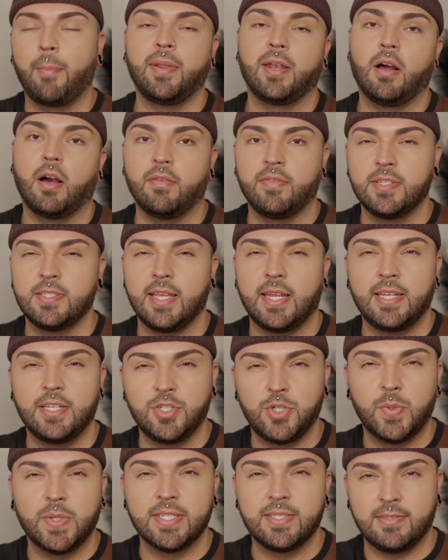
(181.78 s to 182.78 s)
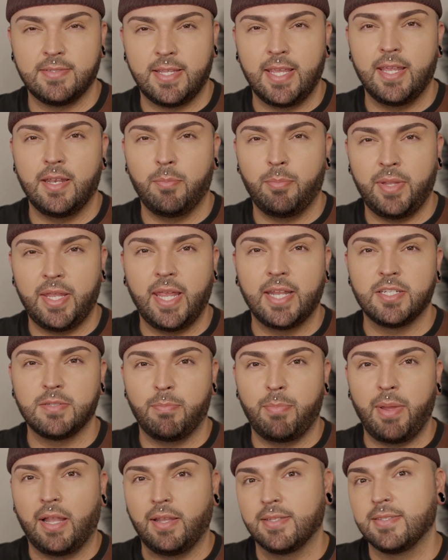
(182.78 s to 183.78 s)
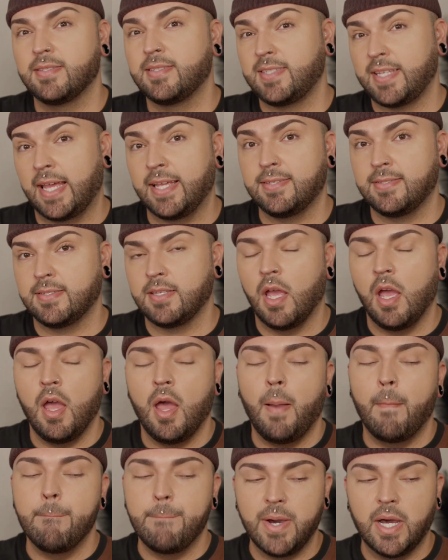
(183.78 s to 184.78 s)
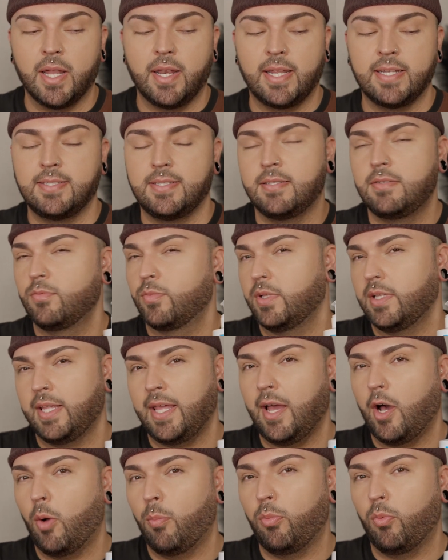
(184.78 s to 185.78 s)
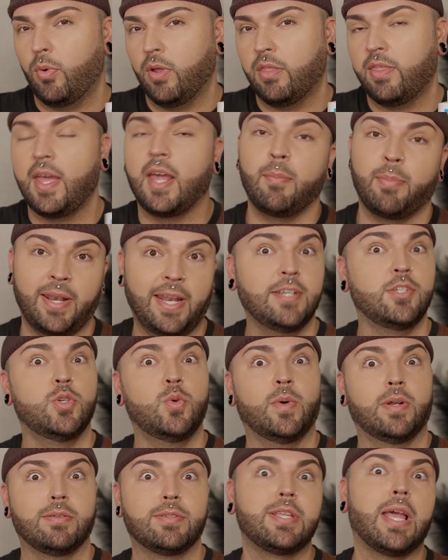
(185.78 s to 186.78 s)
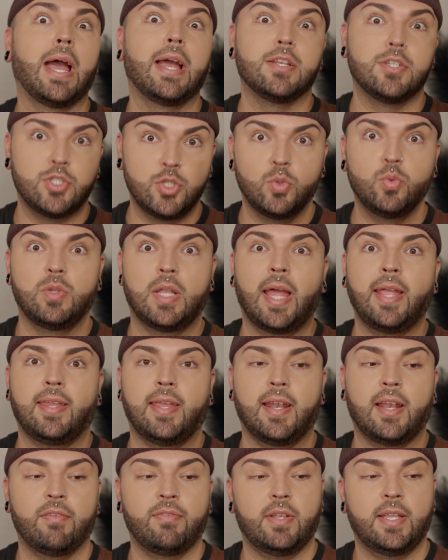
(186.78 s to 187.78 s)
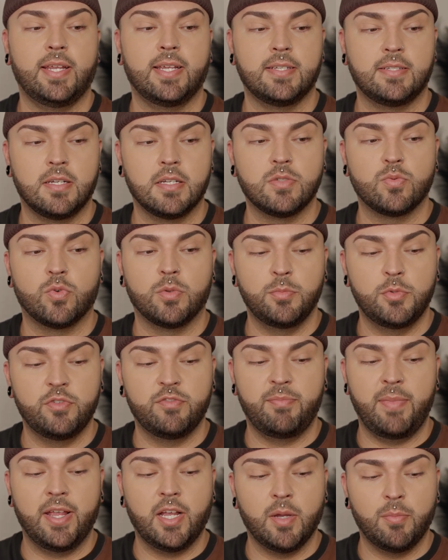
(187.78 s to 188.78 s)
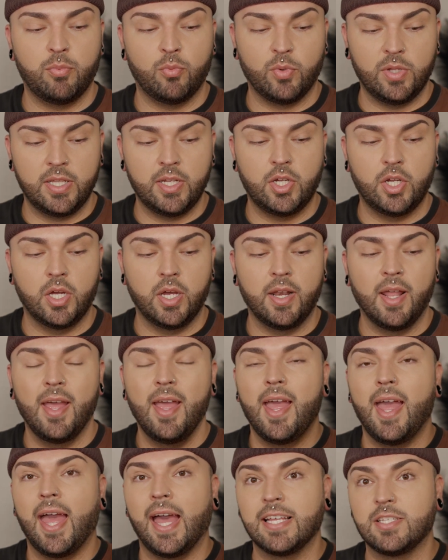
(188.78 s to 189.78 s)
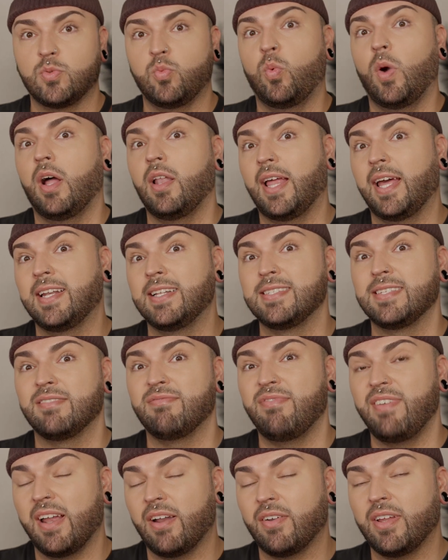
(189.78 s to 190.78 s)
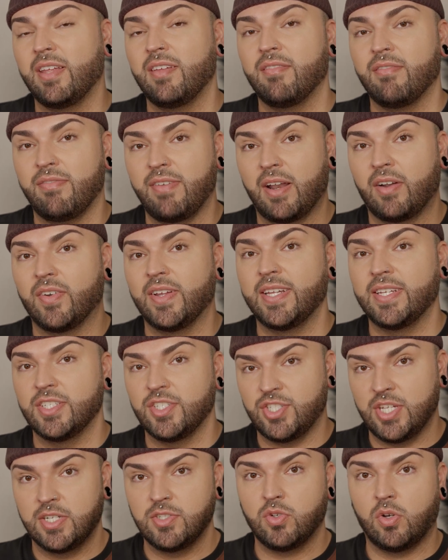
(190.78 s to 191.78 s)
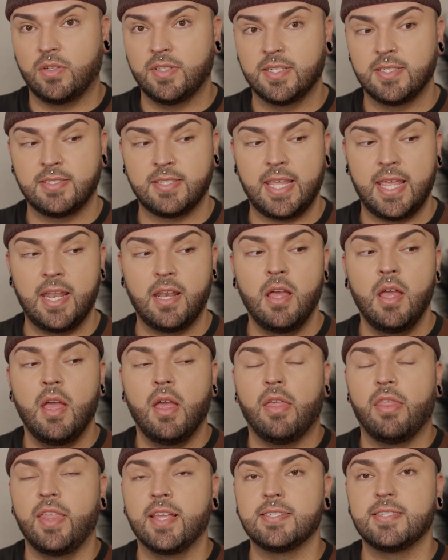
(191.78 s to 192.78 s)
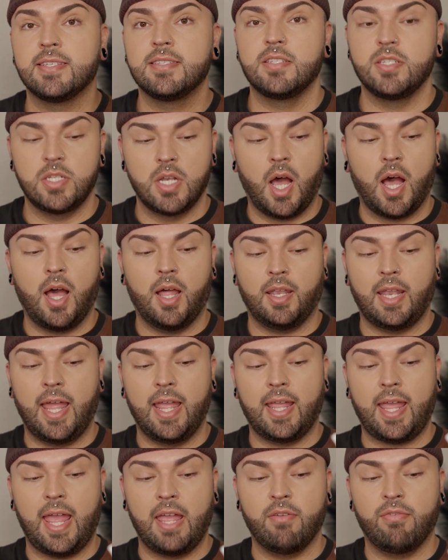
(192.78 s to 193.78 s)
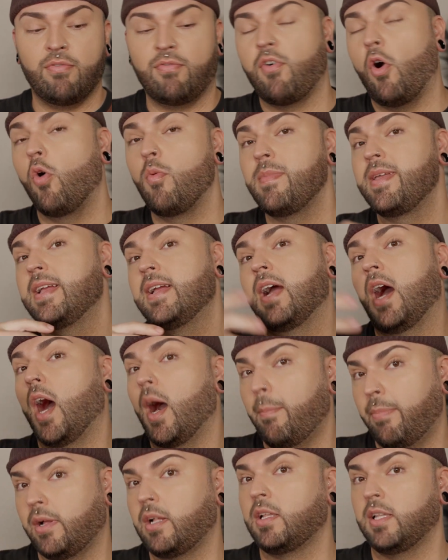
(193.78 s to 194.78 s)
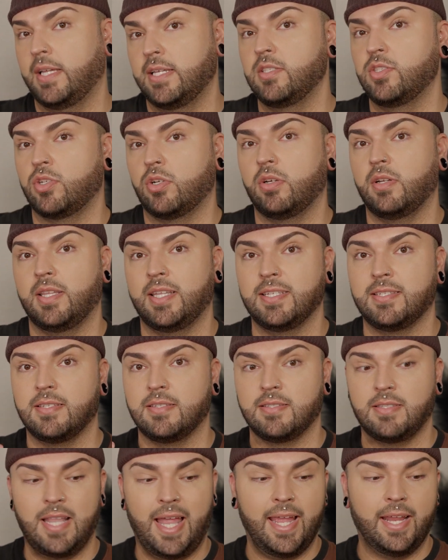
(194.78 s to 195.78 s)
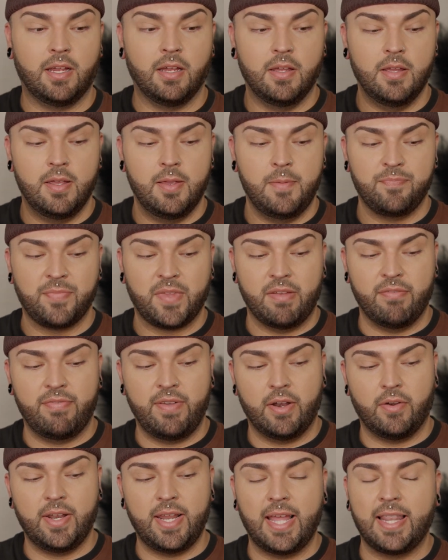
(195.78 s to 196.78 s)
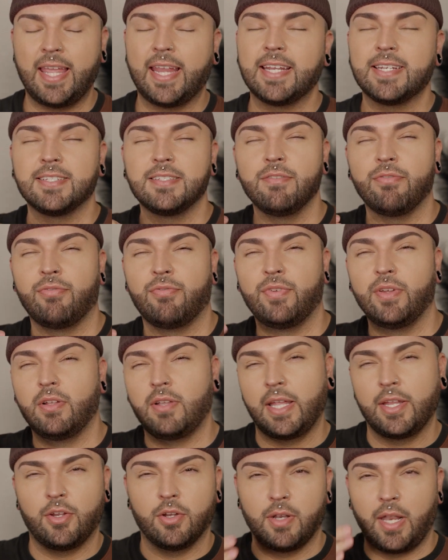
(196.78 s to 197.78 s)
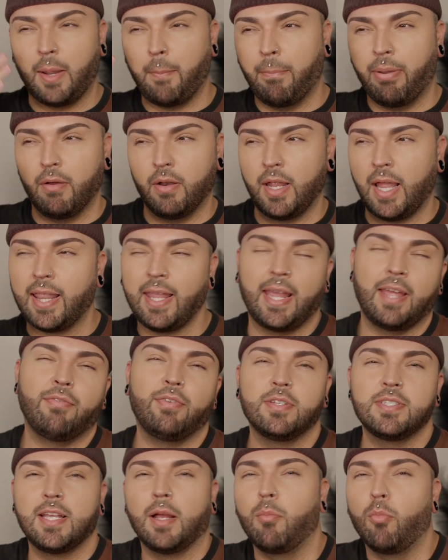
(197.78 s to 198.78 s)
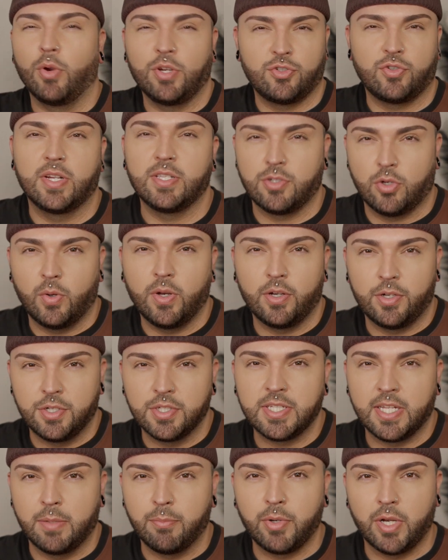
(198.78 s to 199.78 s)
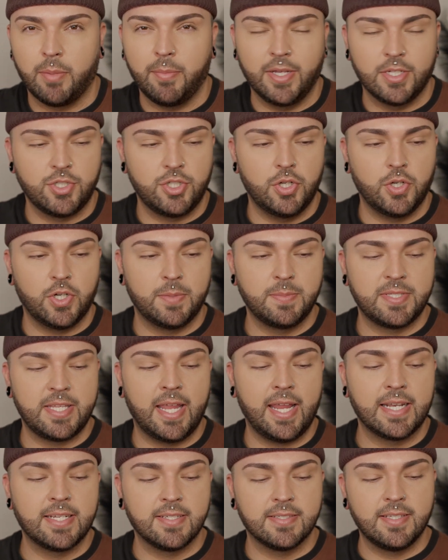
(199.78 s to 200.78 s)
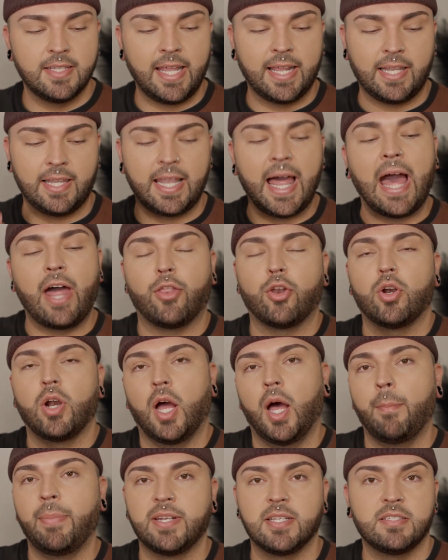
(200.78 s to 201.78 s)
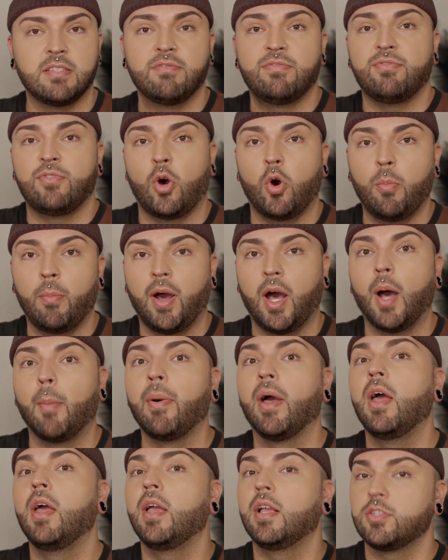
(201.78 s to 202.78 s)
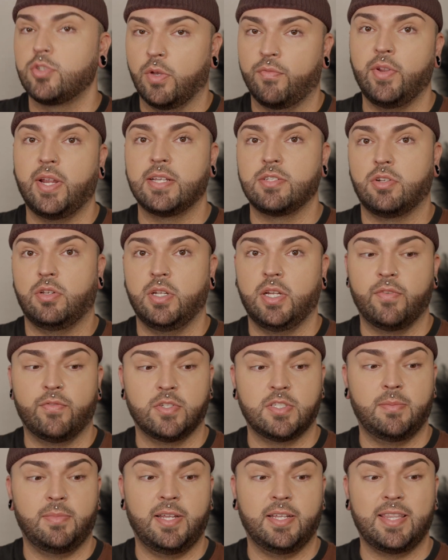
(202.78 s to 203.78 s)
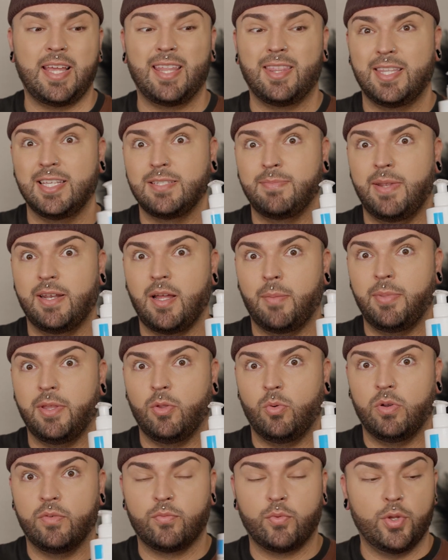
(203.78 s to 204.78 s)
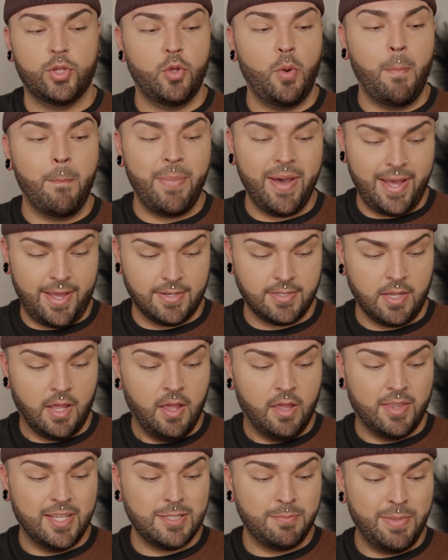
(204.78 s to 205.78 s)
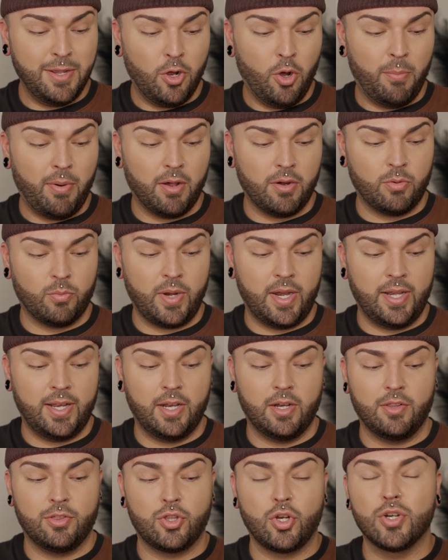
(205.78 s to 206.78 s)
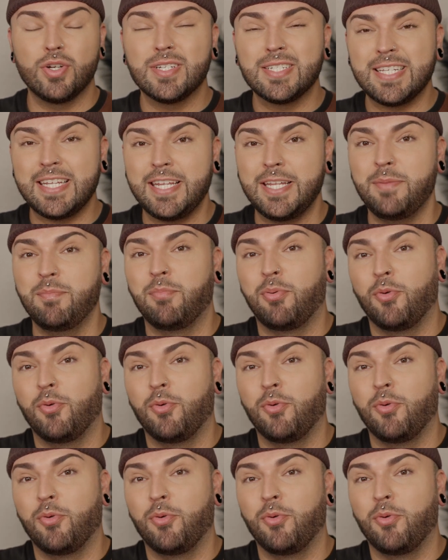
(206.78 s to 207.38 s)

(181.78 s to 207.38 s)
I mean, obviously I didn't do a skin pH balance test, but it didn't really help with that. But I do want to say I do like it. I feel like it does remove makeup really good, as well as it is very, very gentle on the skin. This is not like a foaming up cleanser. This is like very like, it doesn't feel like you're like put like it feels like a moisturizer going on your skin pretty much, you know what I'm saying? It doesn't like lather up, it doesn't foam up. So if you guys are looking for something like that, this may not be the one for you. But this big old bottle right here, thirteen